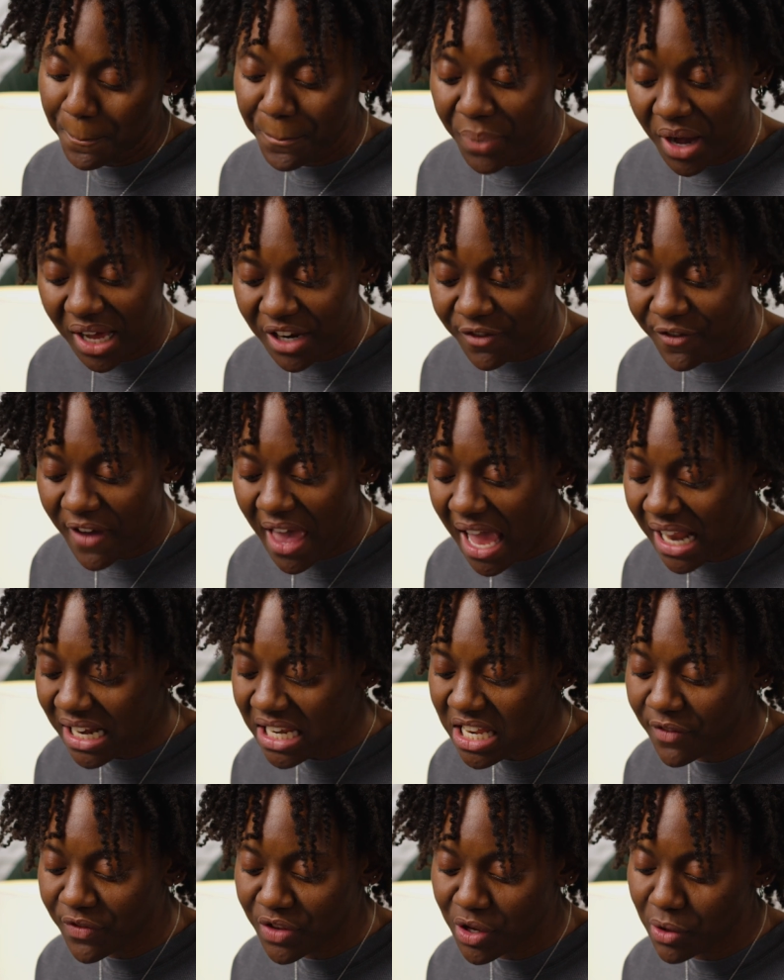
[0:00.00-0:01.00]
"But if
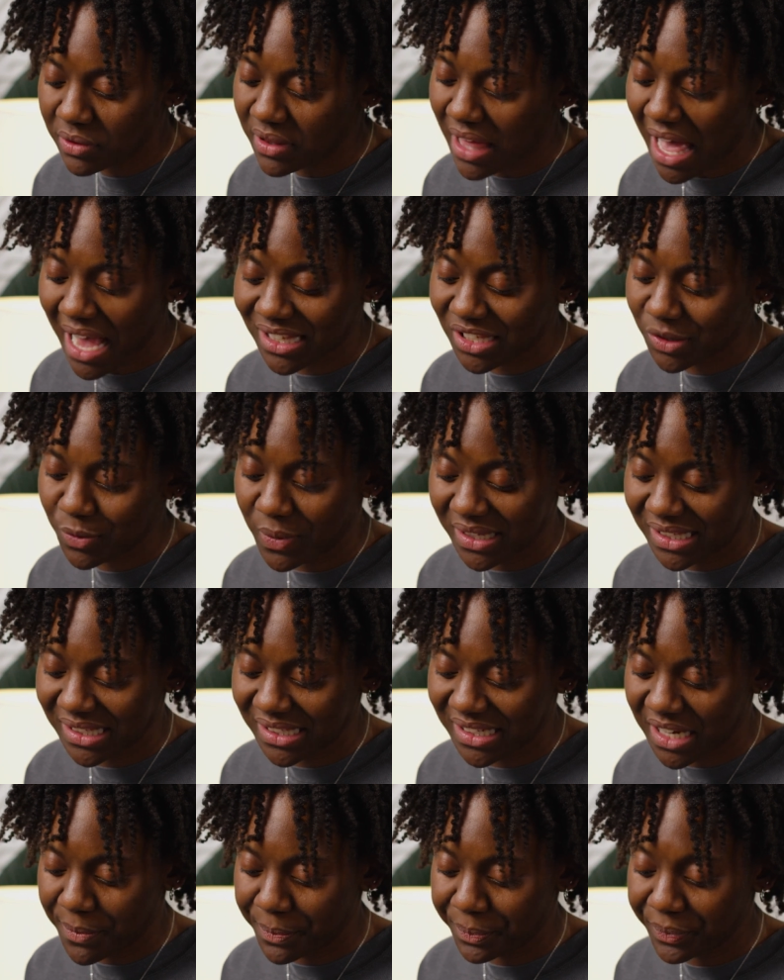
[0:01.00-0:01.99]
any of you lacks
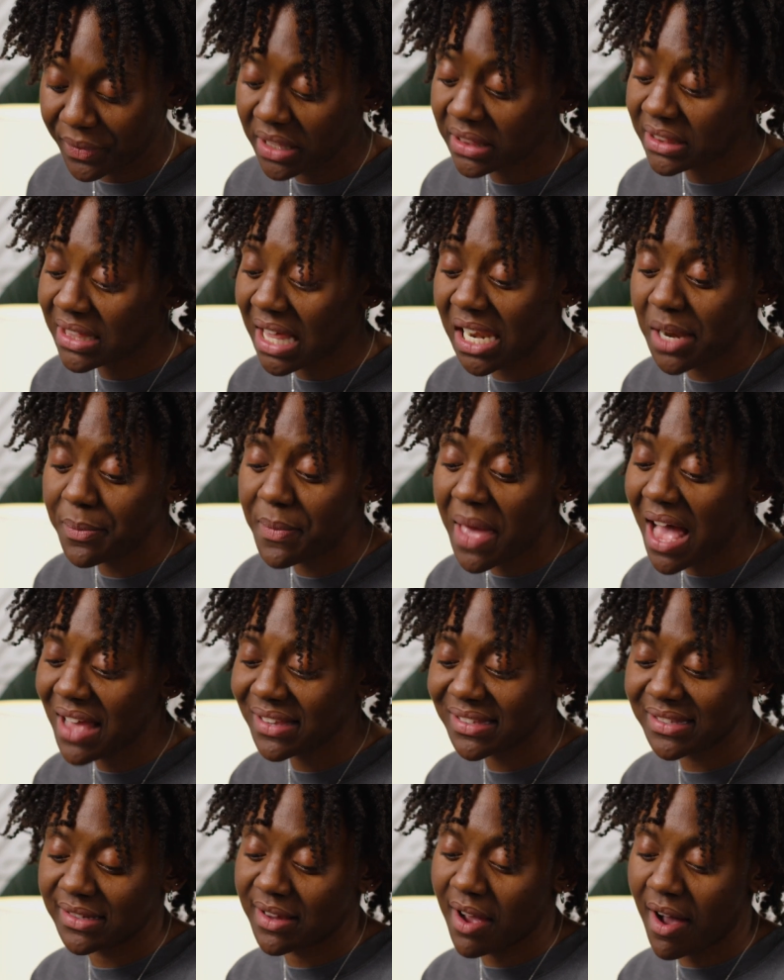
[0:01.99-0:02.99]
wisdom, let him
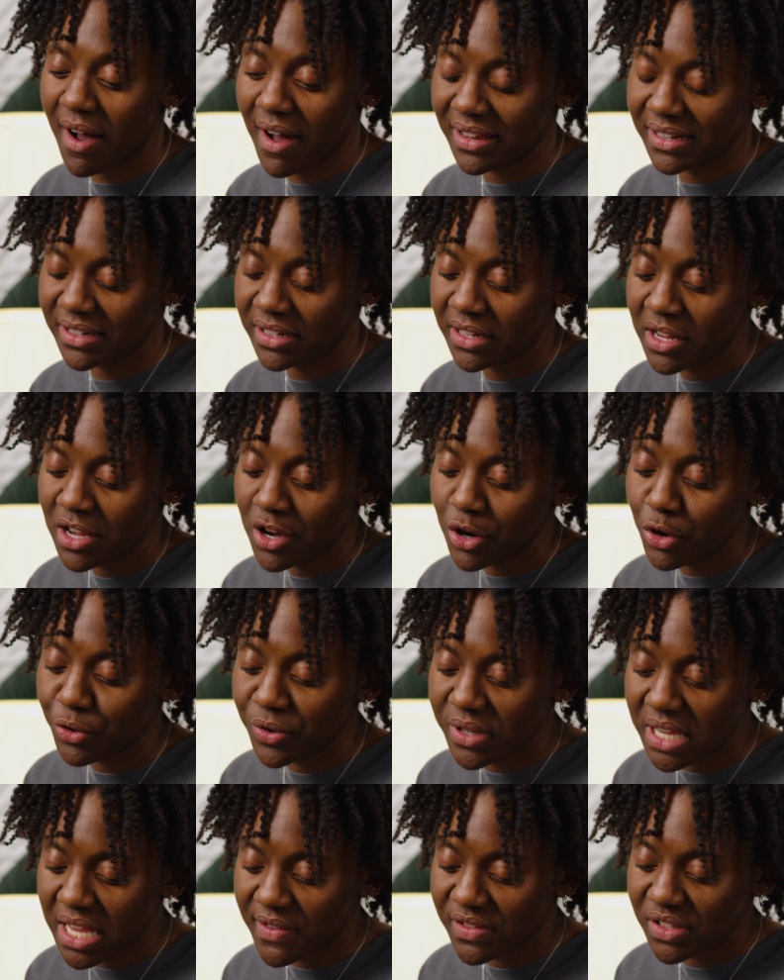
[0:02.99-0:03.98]
ask God,
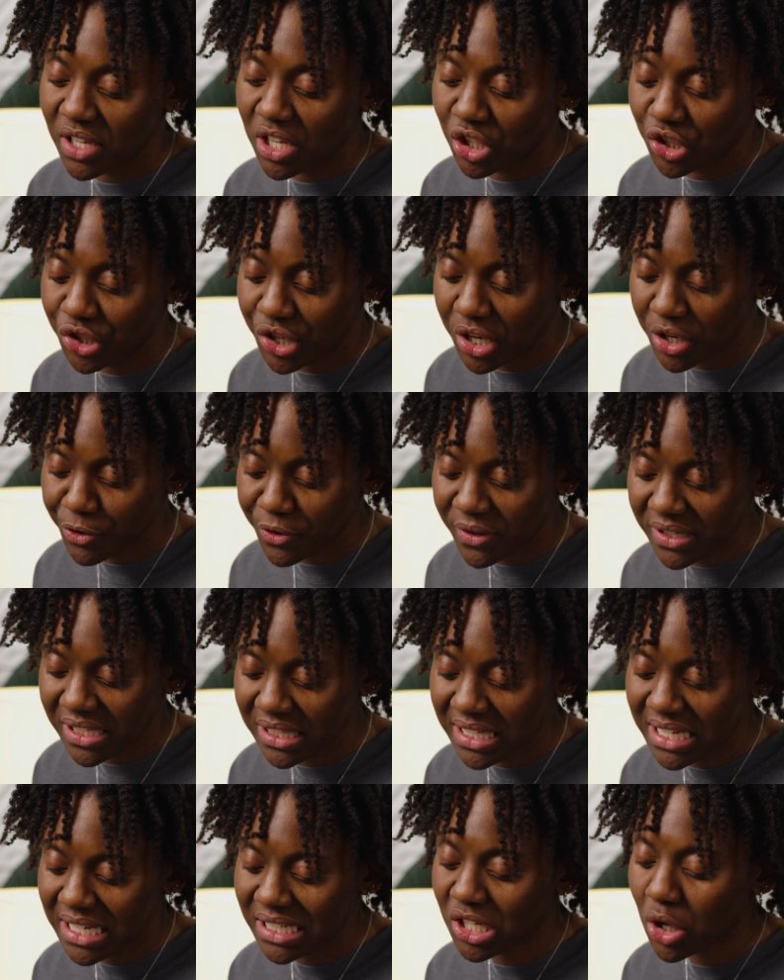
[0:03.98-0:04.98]
who gives
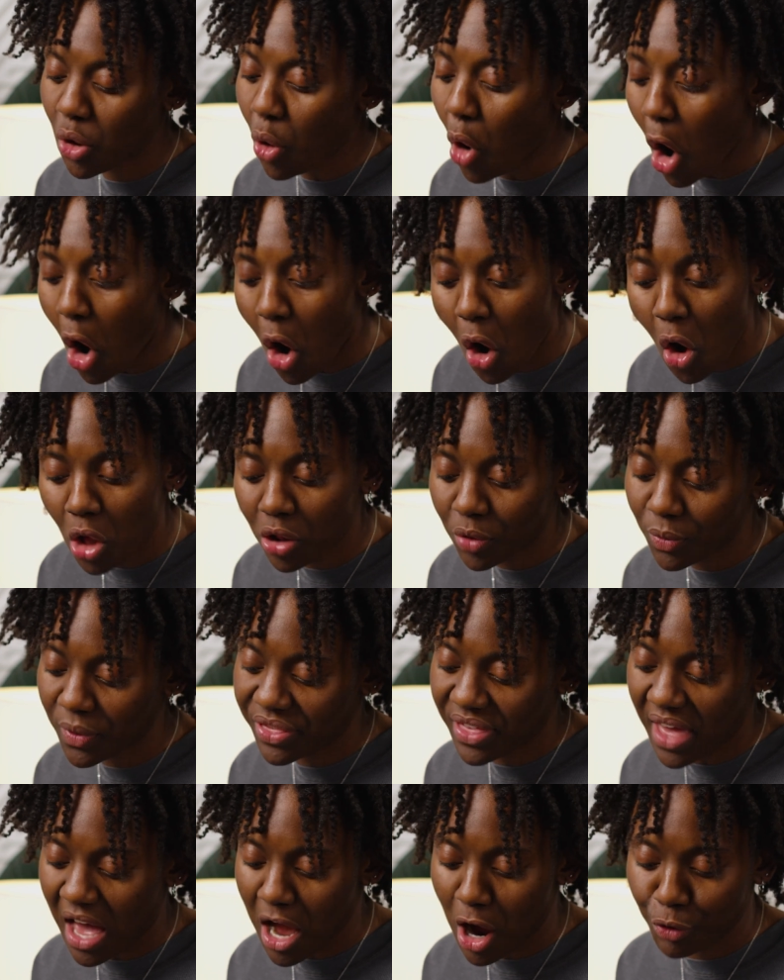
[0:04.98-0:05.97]
generously to all
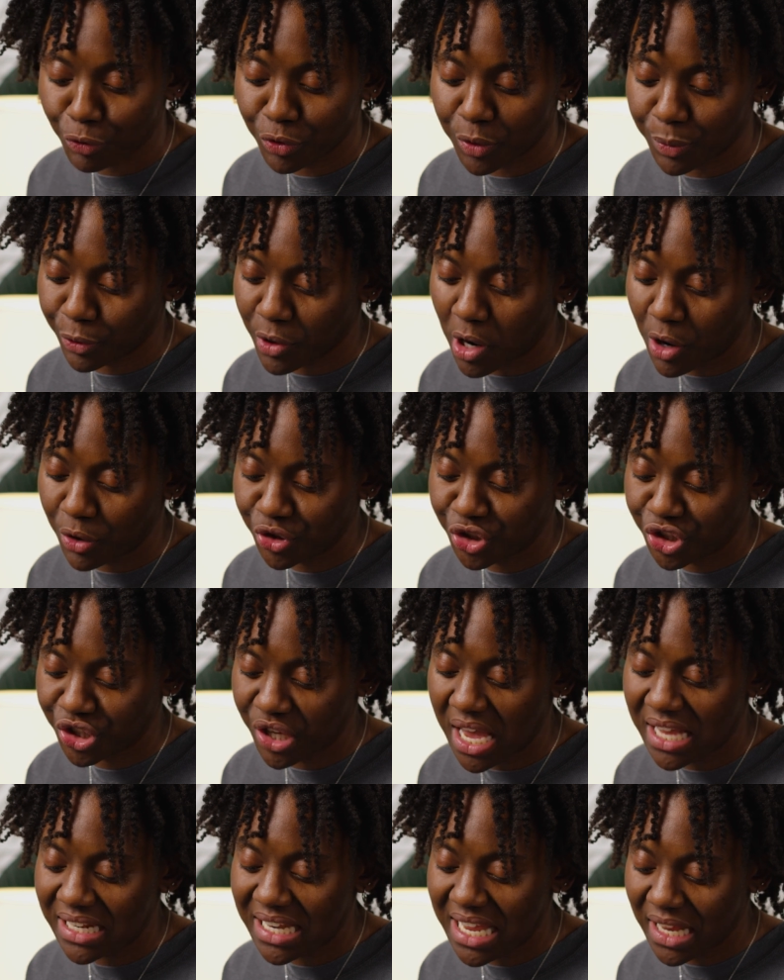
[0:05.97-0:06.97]
without
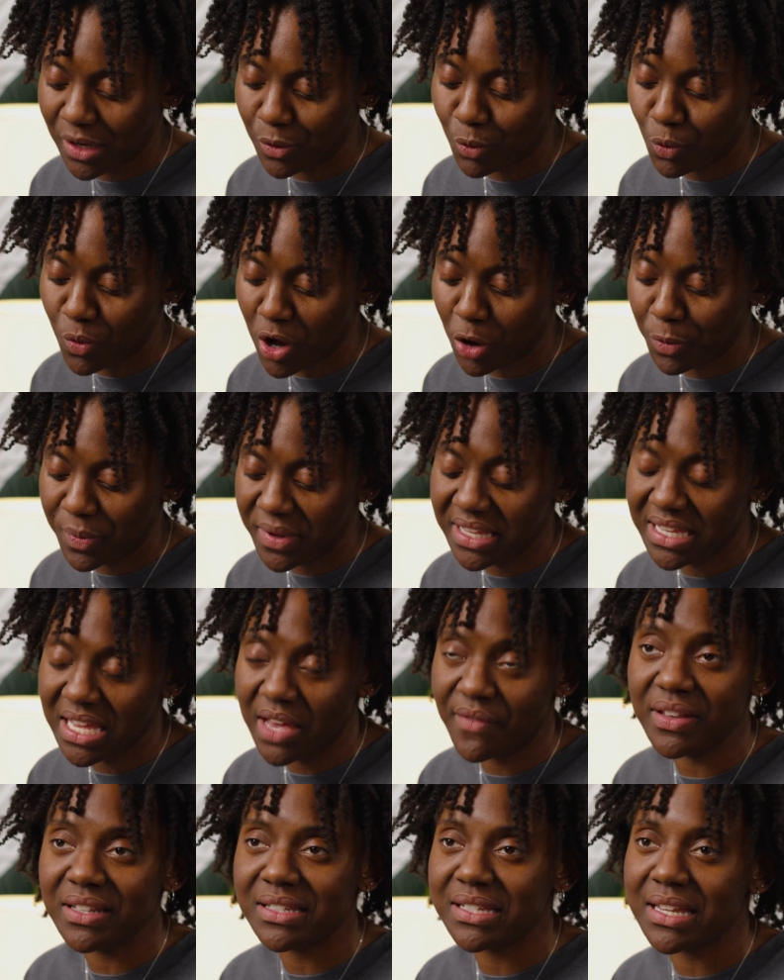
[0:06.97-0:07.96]
reproach, and it will be
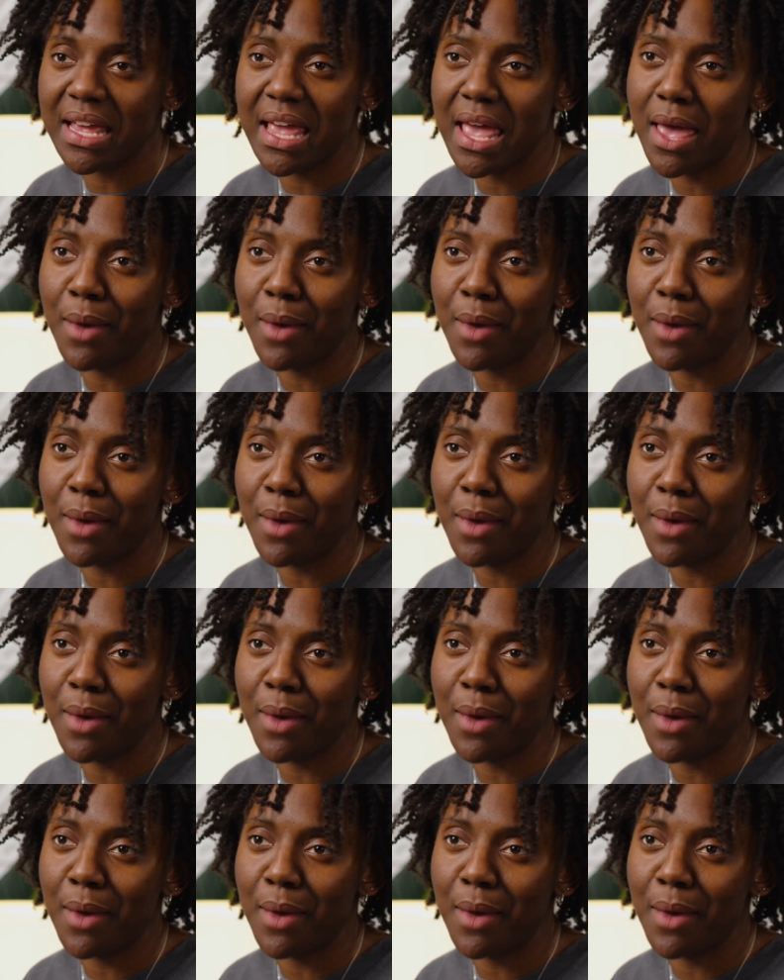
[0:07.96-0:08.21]
given to